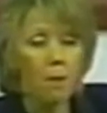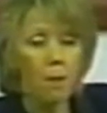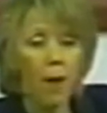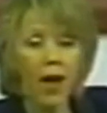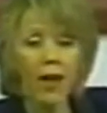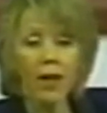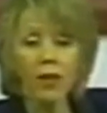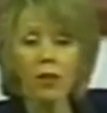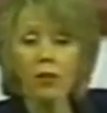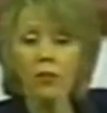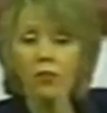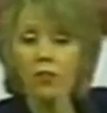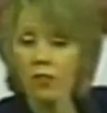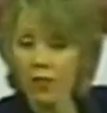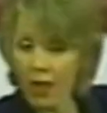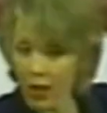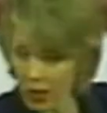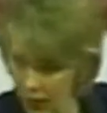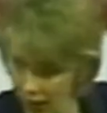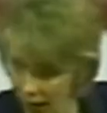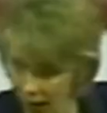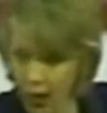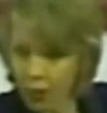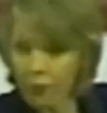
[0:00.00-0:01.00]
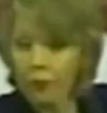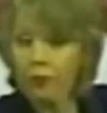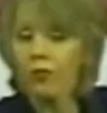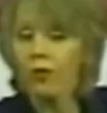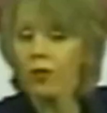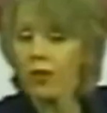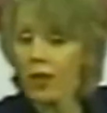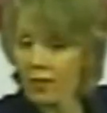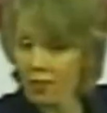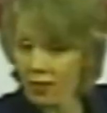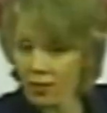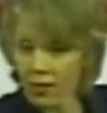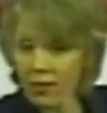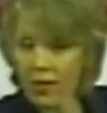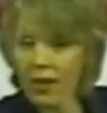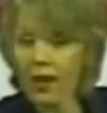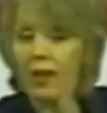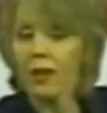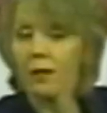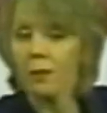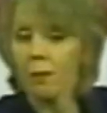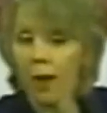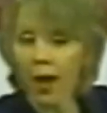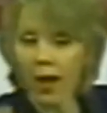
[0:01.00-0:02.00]
Michael's left, yes he
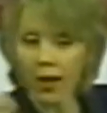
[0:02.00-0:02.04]
did.